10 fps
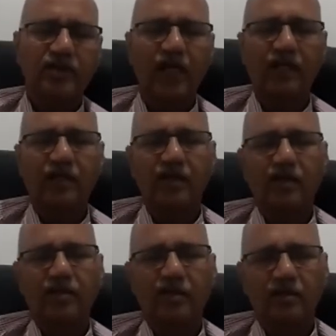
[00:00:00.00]

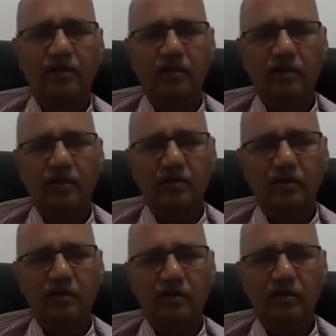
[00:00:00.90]
started
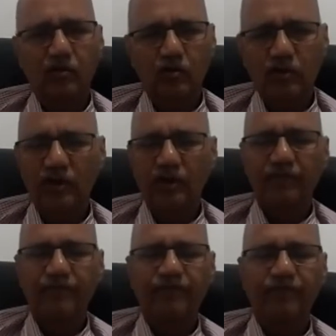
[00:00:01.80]

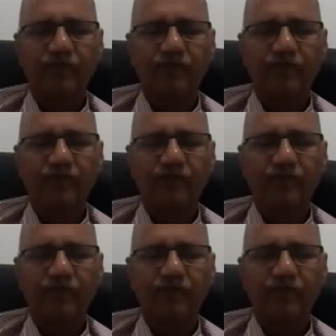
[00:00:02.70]
using